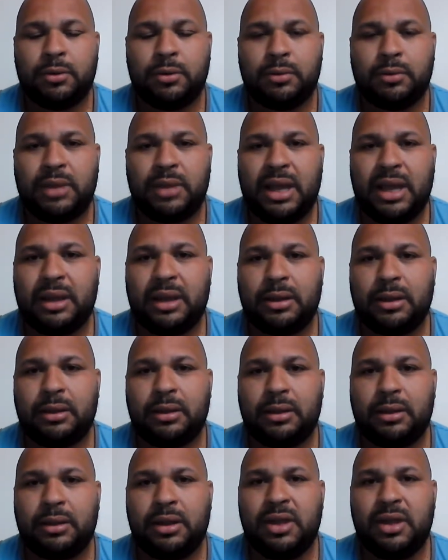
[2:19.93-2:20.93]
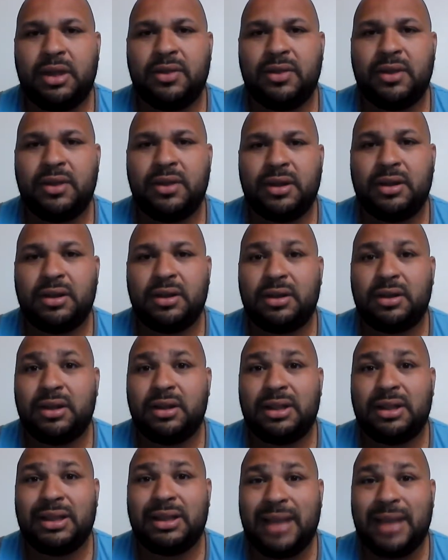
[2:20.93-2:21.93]
Like in the
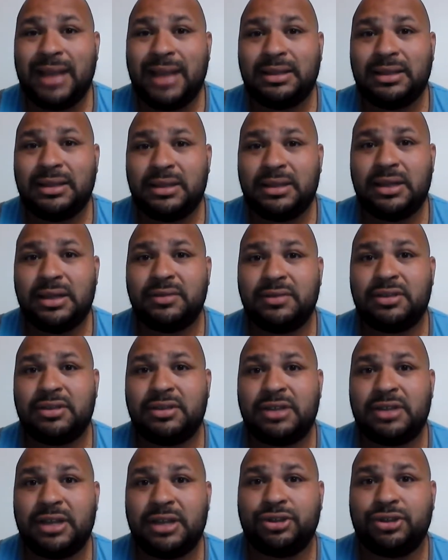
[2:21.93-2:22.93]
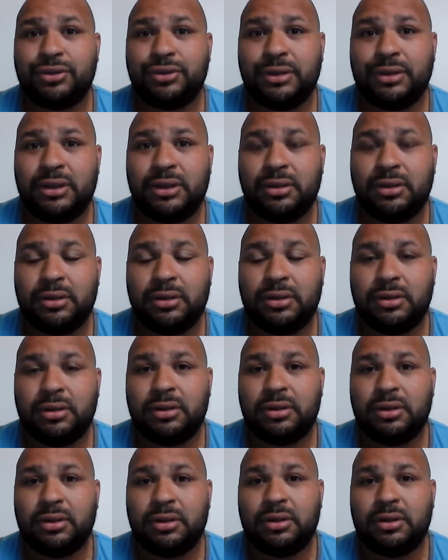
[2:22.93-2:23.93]
19th century
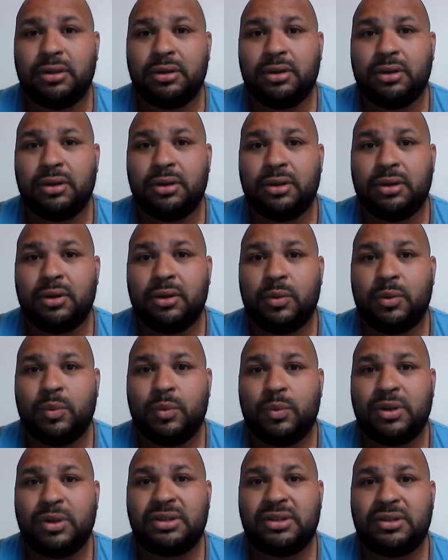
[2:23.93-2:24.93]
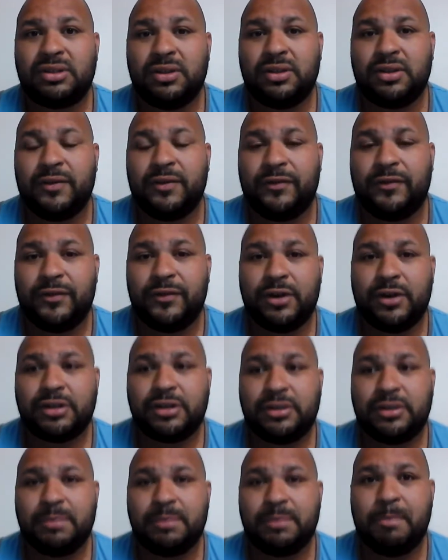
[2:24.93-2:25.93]
was the
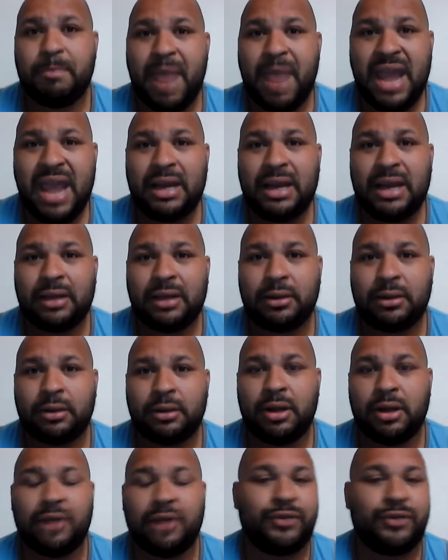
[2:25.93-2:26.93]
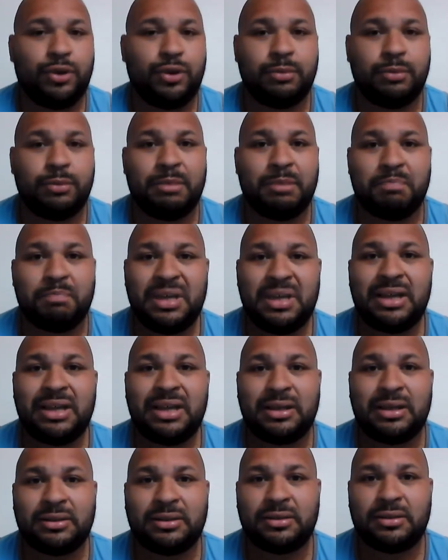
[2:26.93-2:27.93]
first banning of human
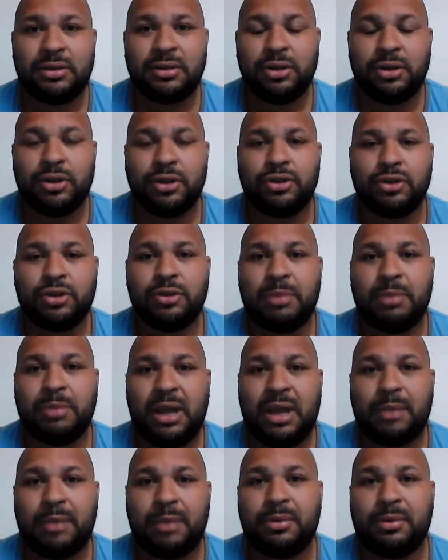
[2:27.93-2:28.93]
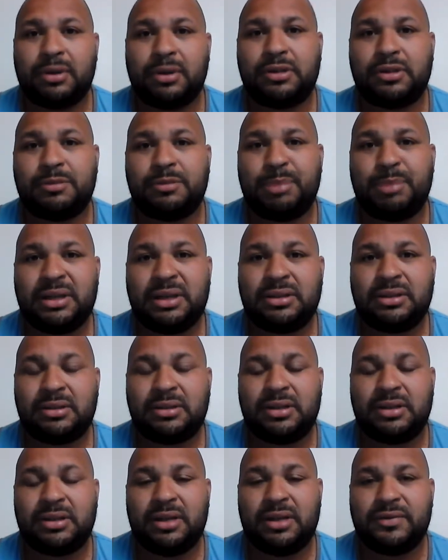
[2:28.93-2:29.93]
beings to be able to express
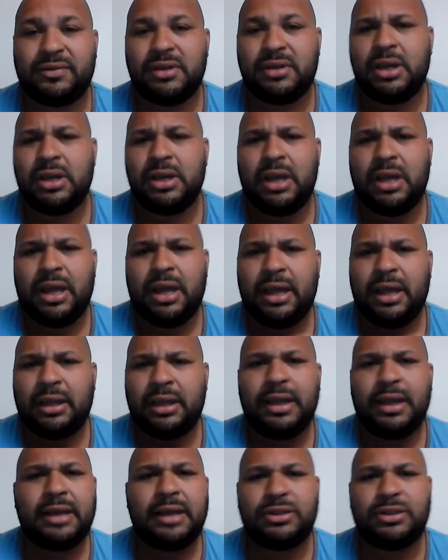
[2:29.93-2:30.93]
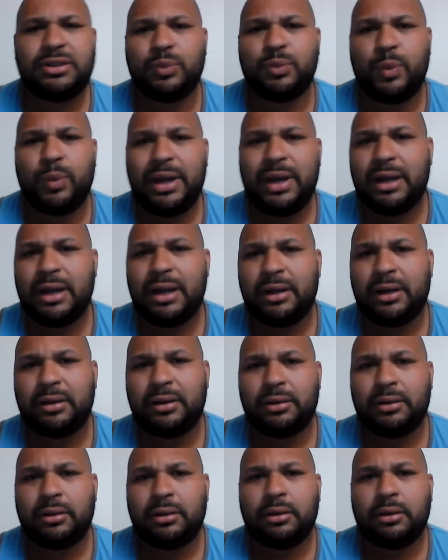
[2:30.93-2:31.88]
themselves. And guess where